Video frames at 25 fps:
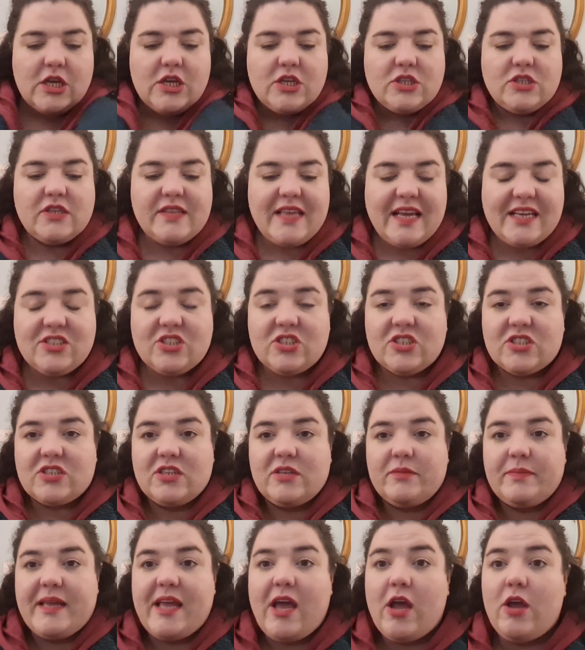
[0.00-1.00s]
So that's just
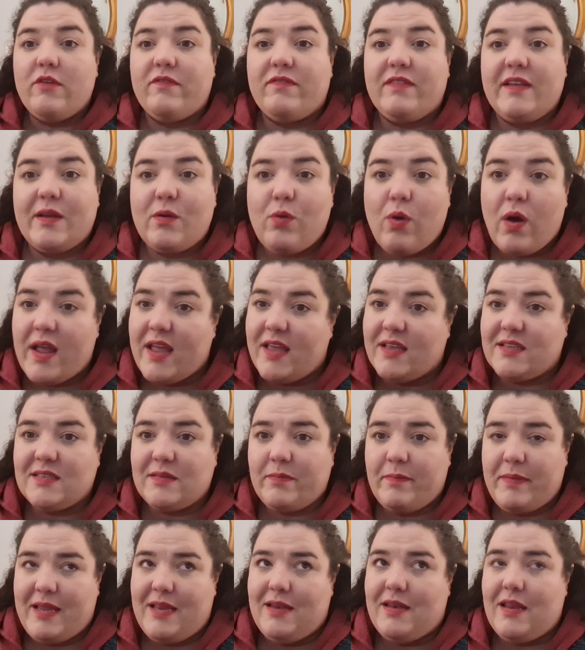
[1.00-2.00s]
gonna be hopefully quite a
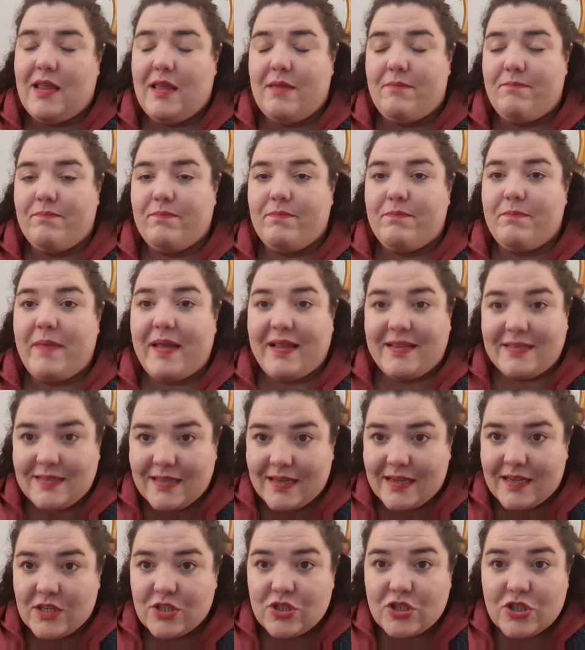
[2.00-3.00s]
speedy
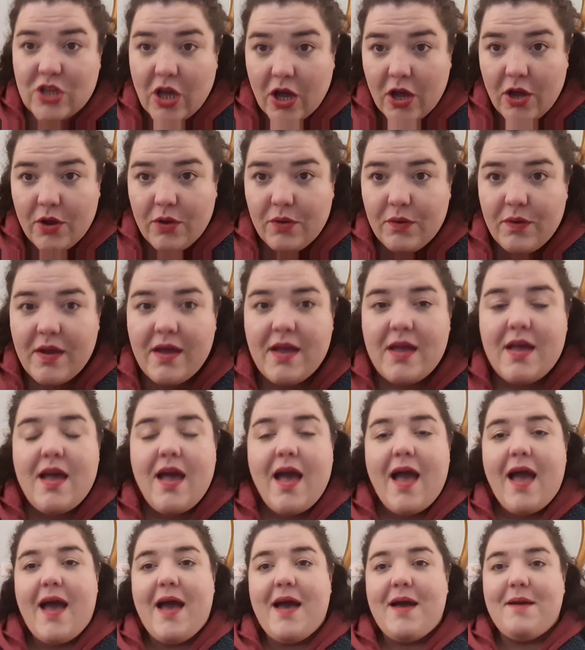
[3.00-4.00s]
basic. So
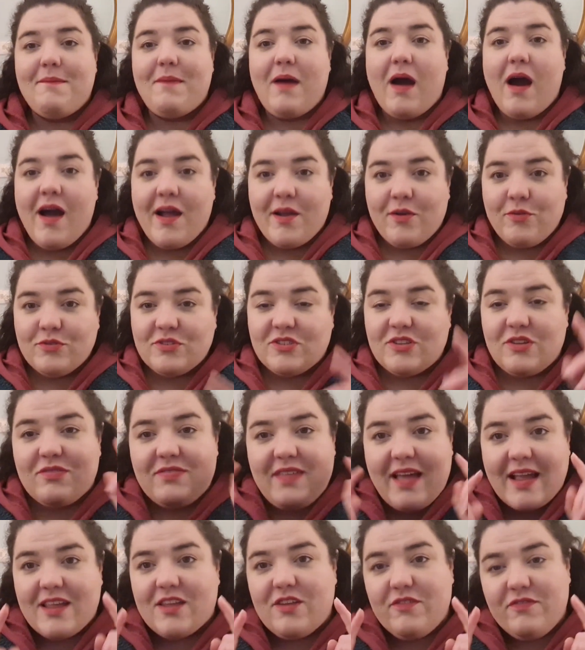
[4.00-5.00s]
I also
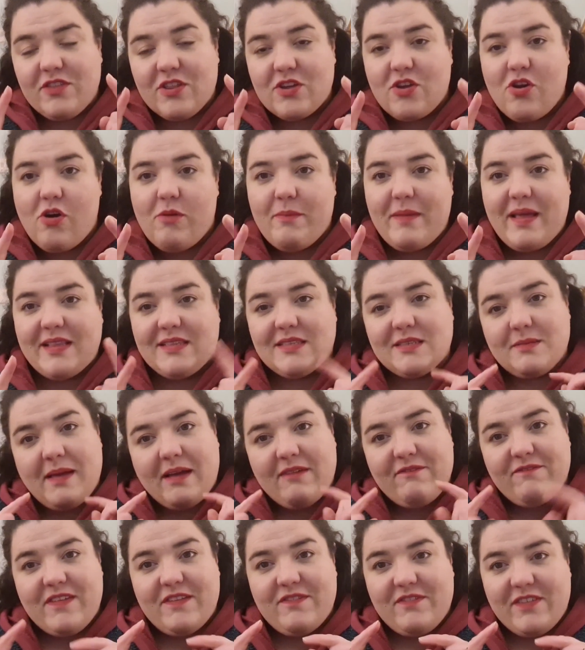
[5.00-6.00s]
thank you for the comments
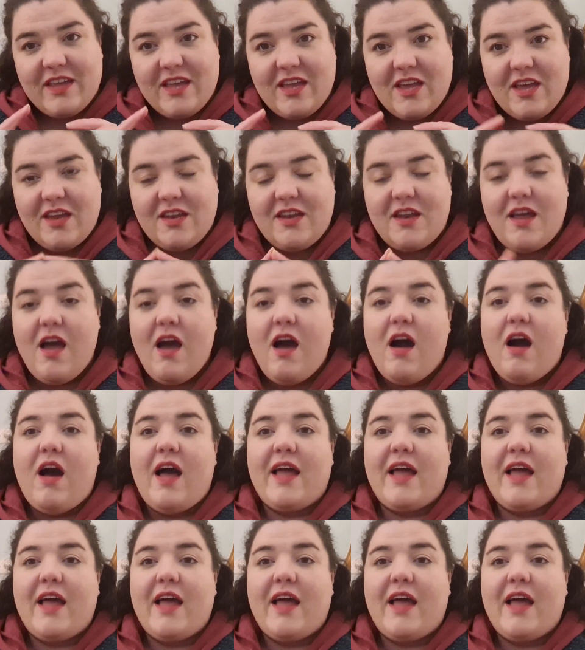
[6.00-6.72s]
about Vivian.